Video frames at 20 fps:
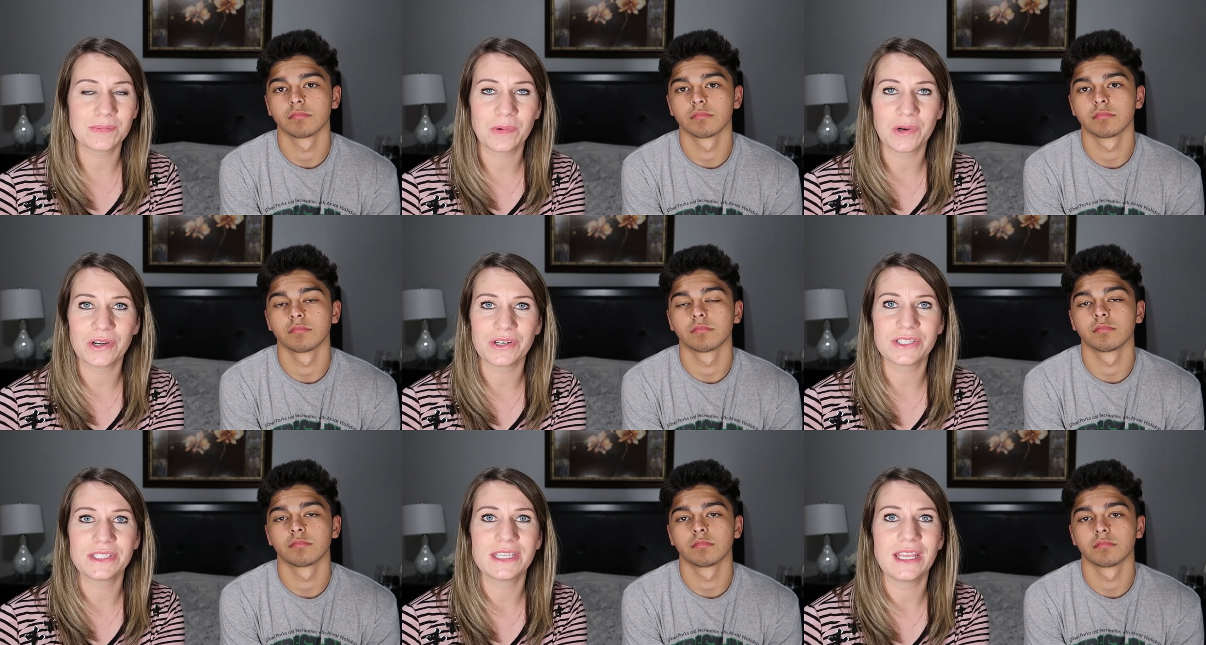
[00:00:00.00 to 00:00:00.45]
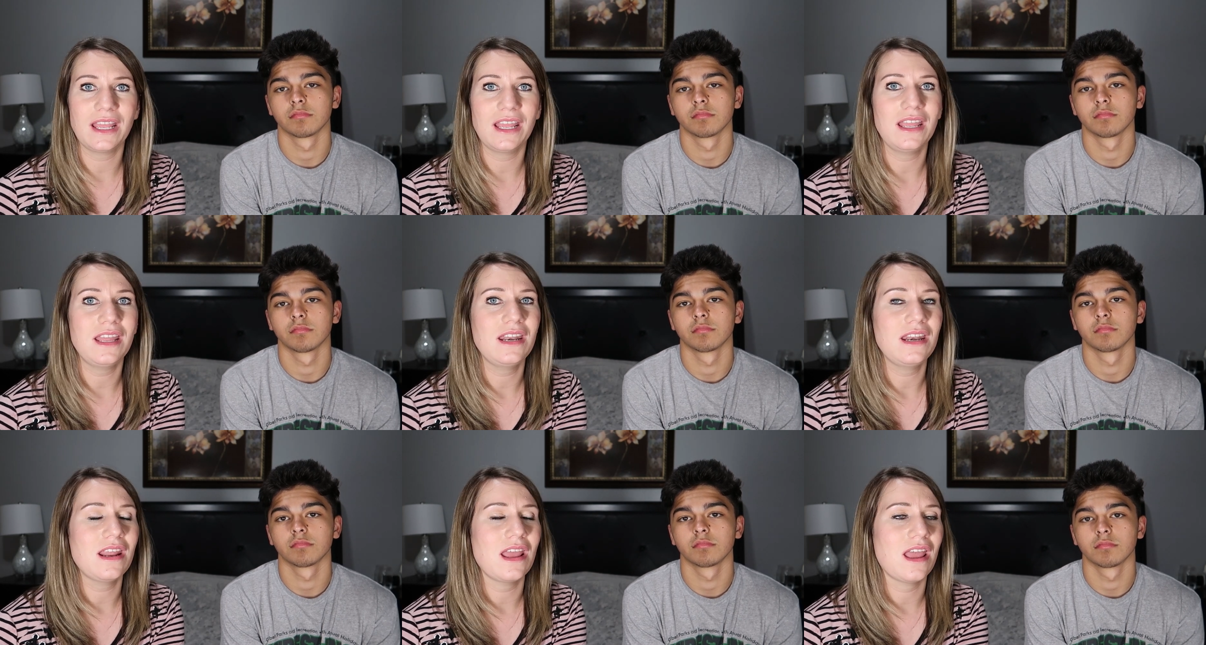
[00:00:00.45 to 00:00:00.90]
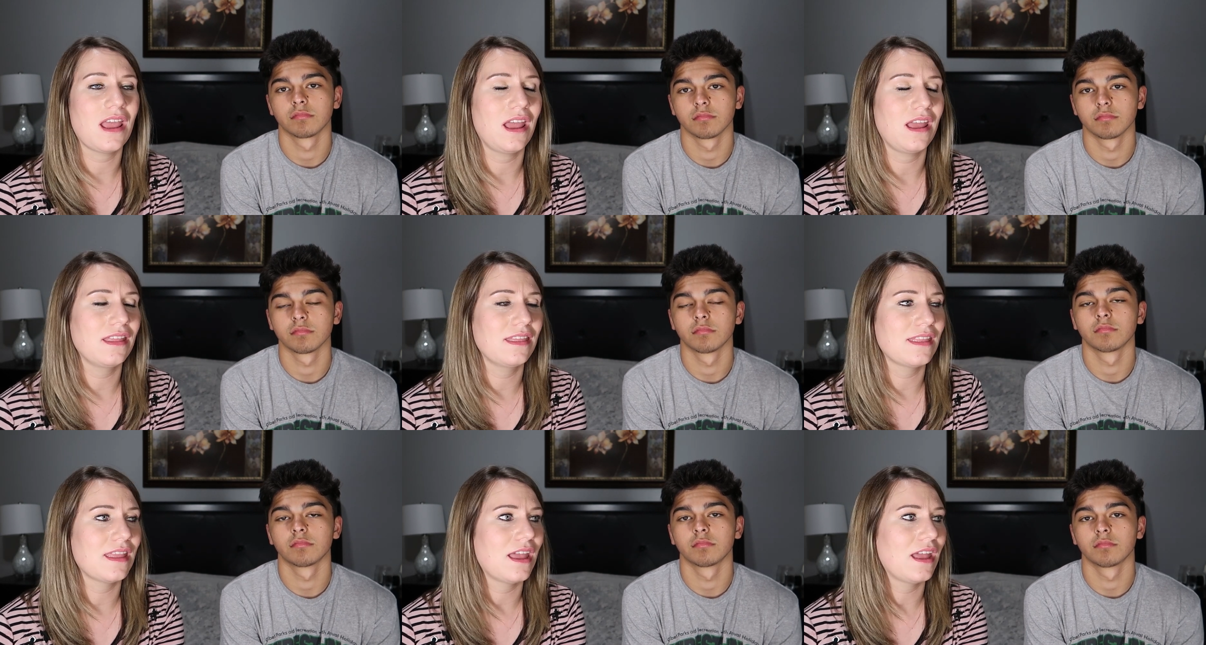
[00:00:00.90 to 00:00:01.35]
Speaker 1: person
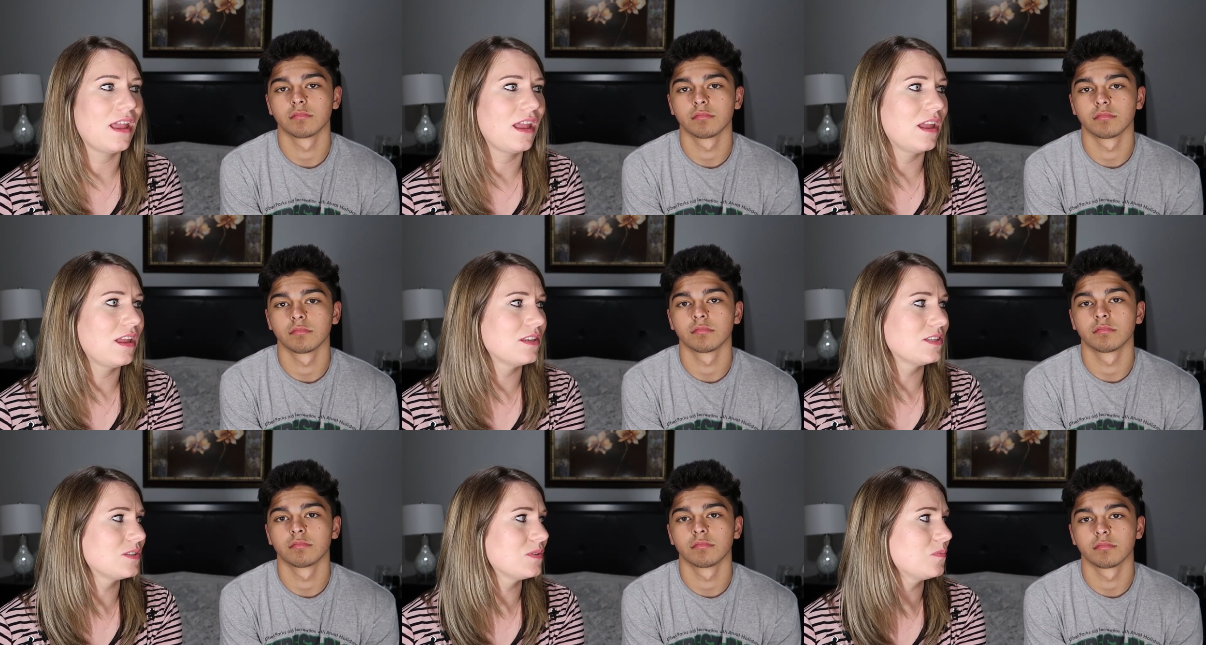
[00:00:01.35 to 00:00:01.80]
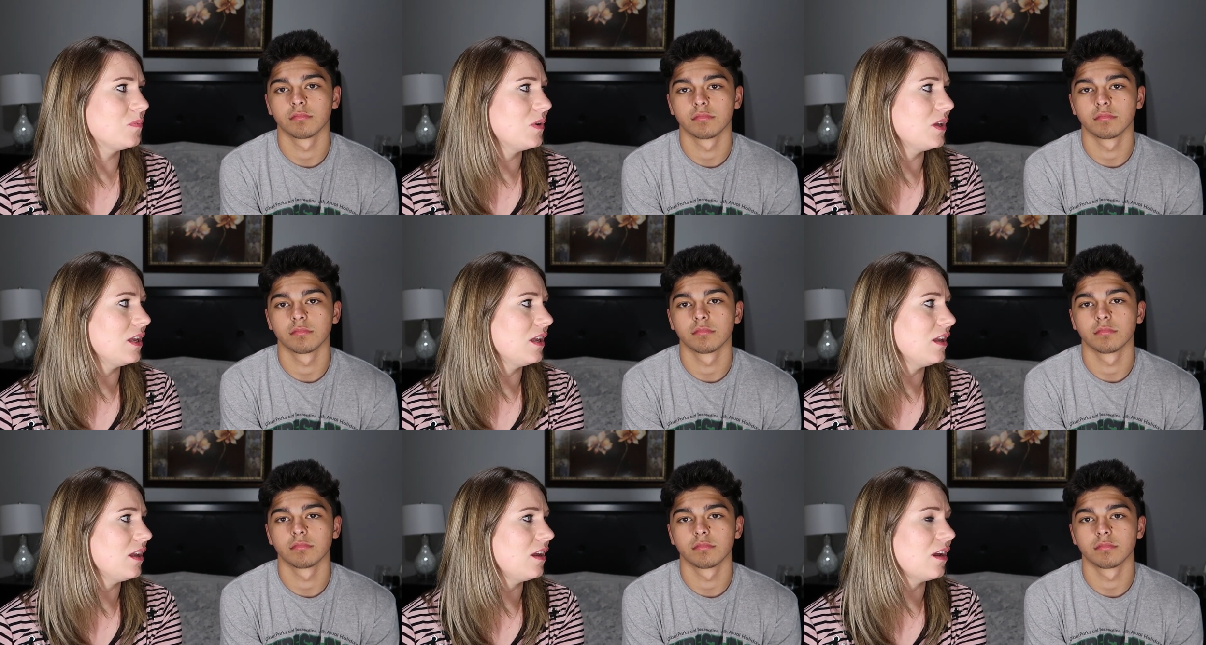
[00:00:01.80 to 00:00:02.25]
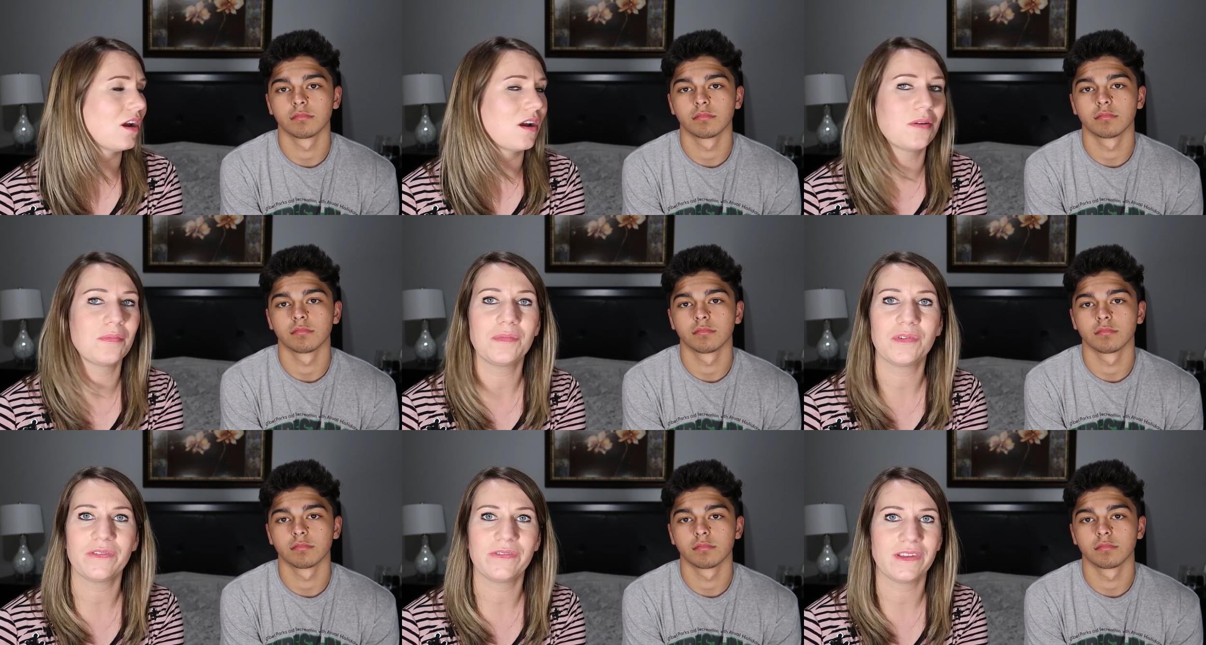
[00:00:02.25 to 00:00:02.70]
and that we
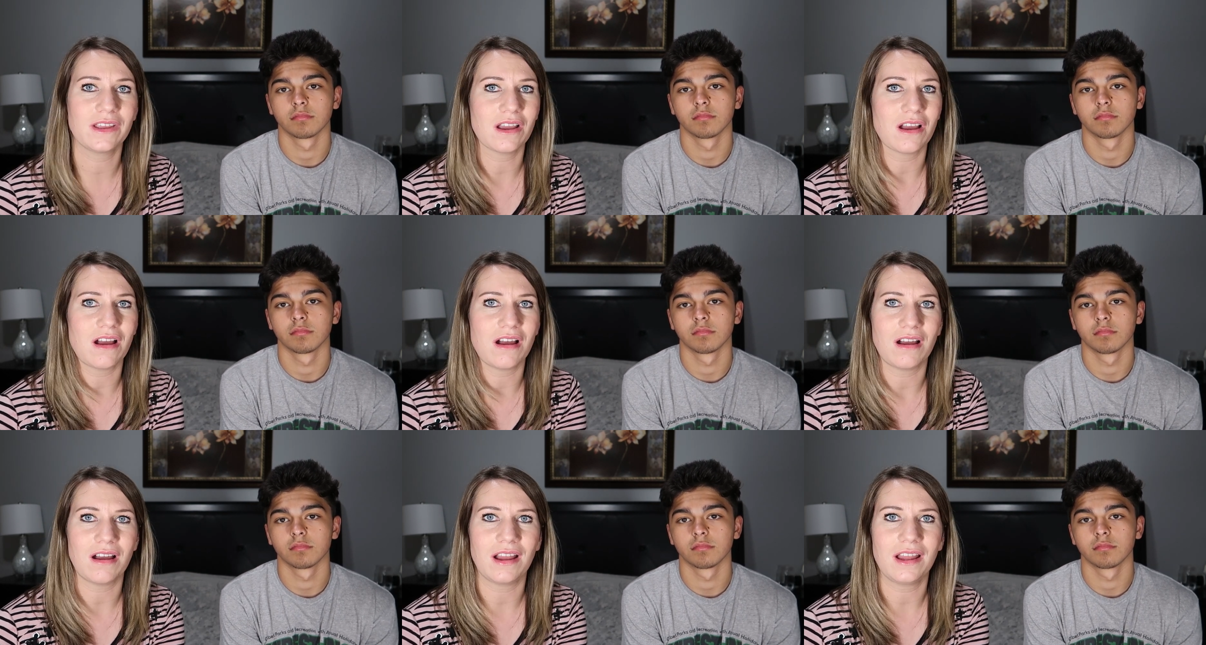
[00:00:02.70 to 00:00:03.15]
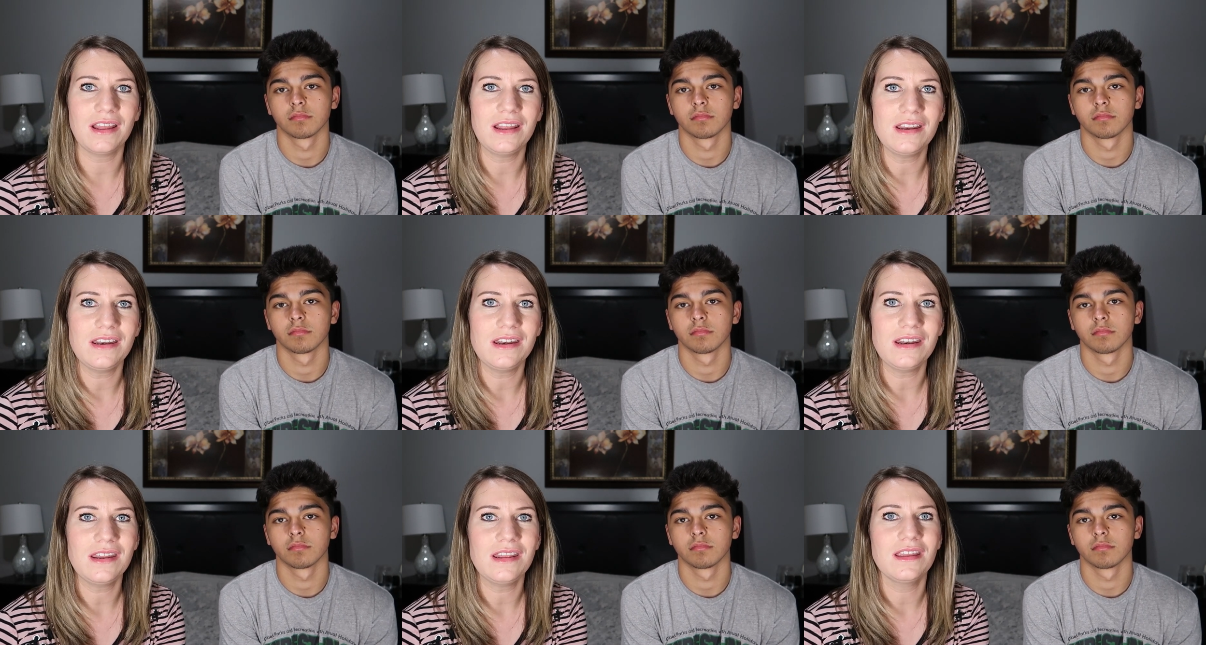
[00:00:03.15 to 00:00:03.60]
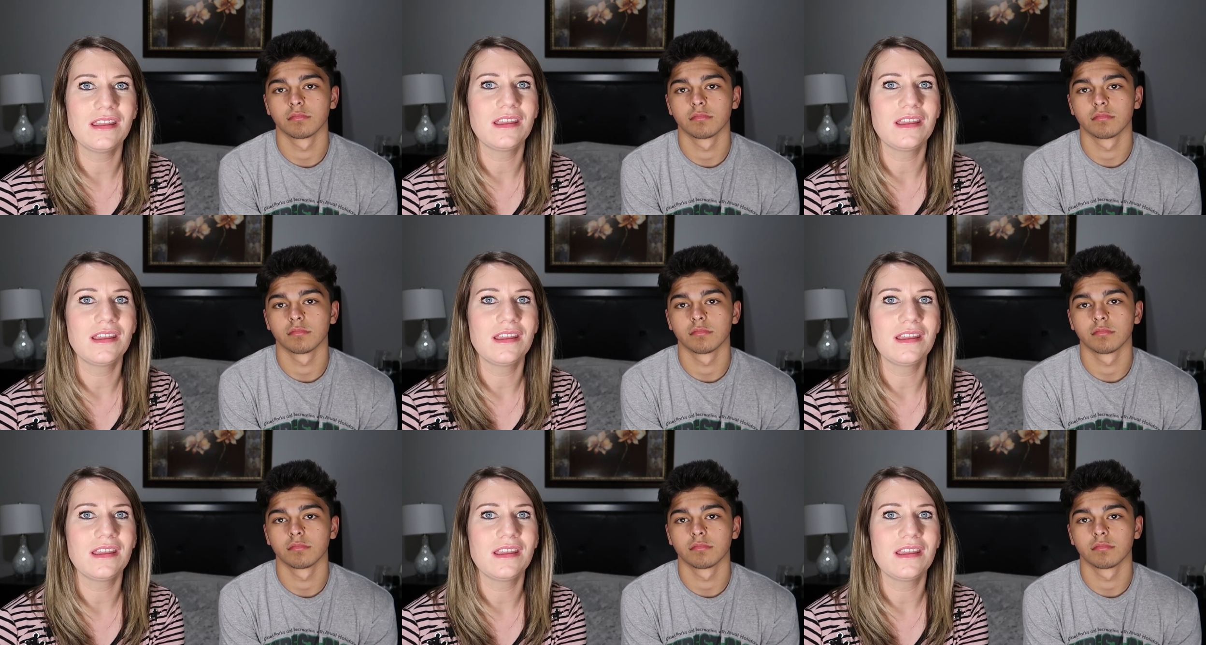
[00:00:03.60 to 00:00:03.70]
are moving on,